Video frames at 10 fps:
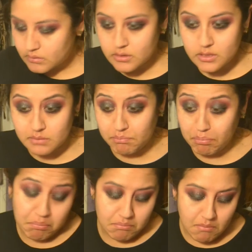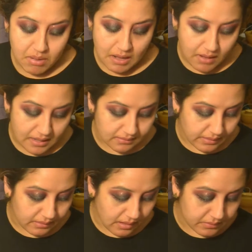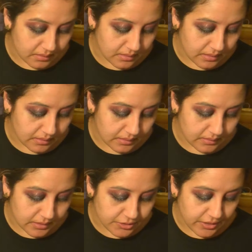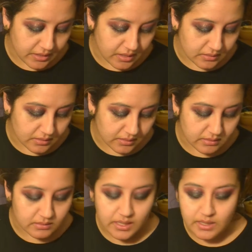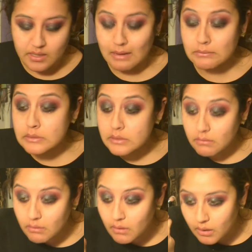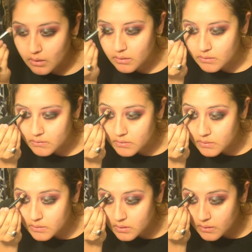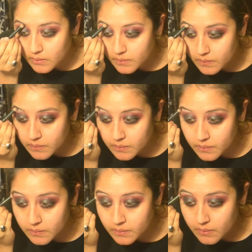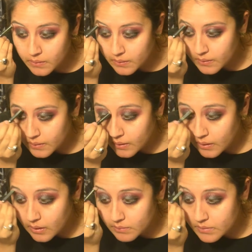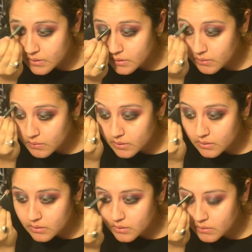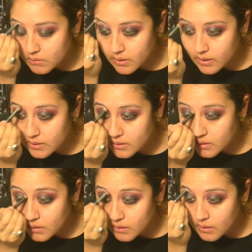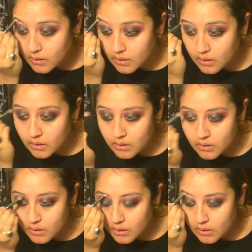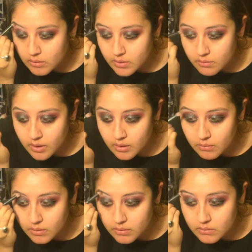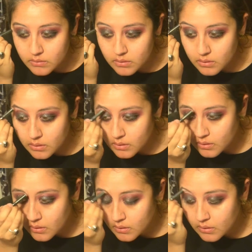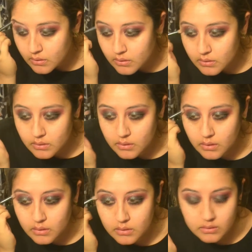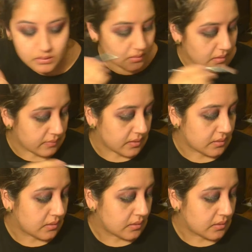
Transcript: just brow highlight. I really like it. I tried it on a look the other day and I was in love. So I'm going to go in right on my brow bone. Ugh, love it.